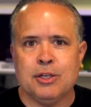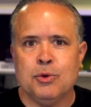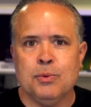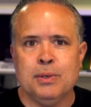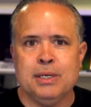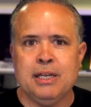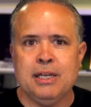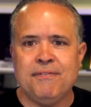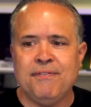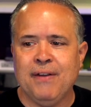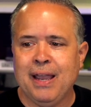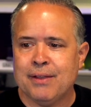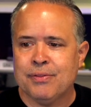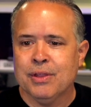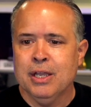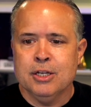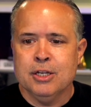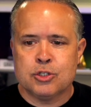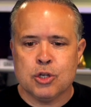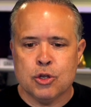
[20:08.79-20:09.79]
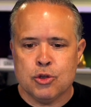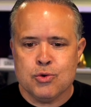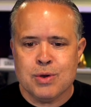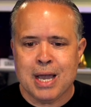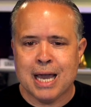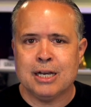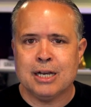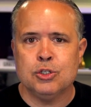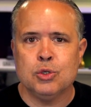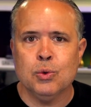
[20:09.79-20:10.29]
you wouldn't need faith. So you
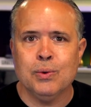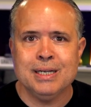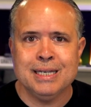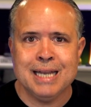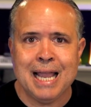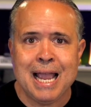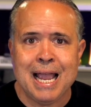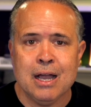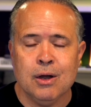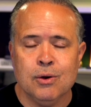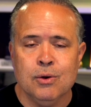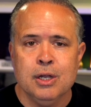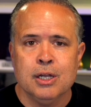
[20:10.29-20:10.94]
got to do it now.